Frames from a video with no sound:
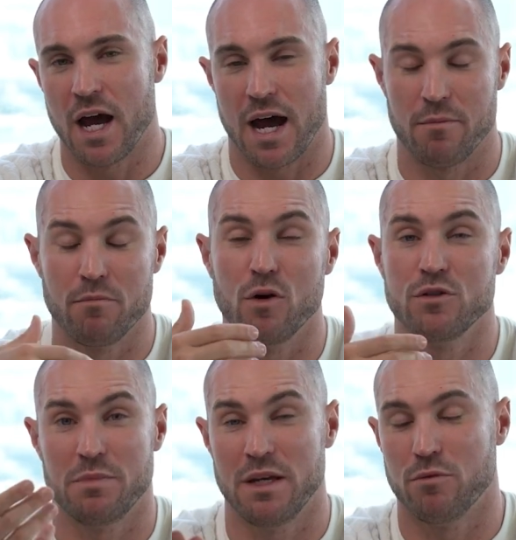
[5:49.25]
And
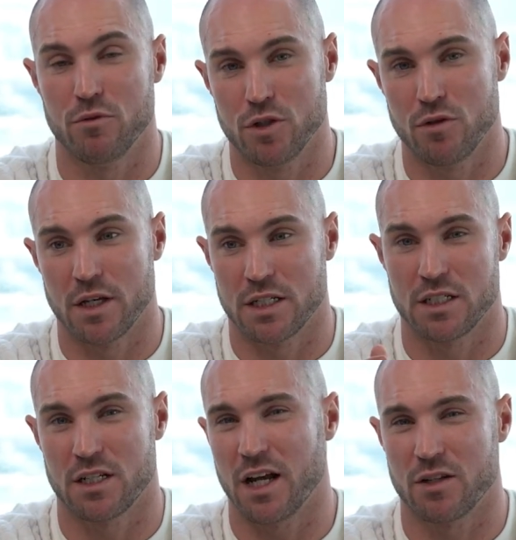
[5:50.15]
most people do this.
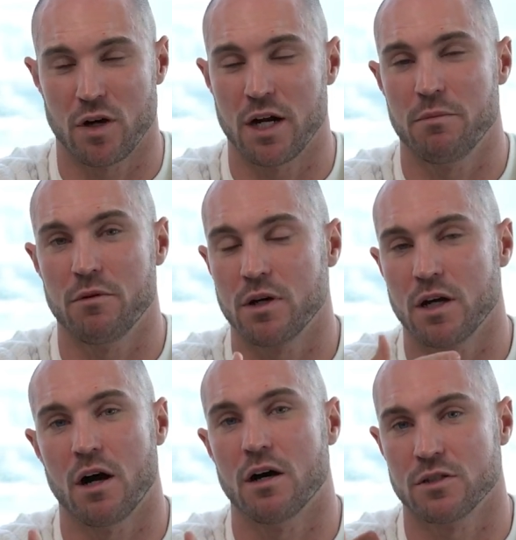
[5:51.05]
It's like trying to build a
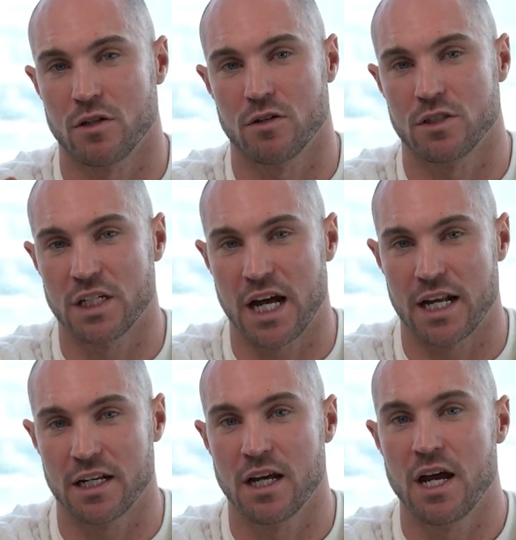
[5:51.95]
castle on
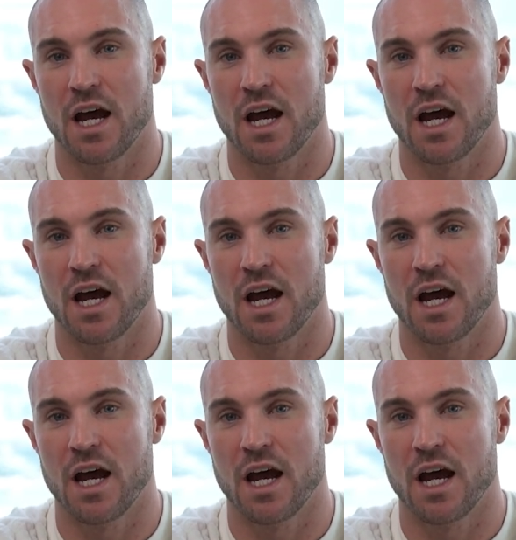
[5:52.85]
sand.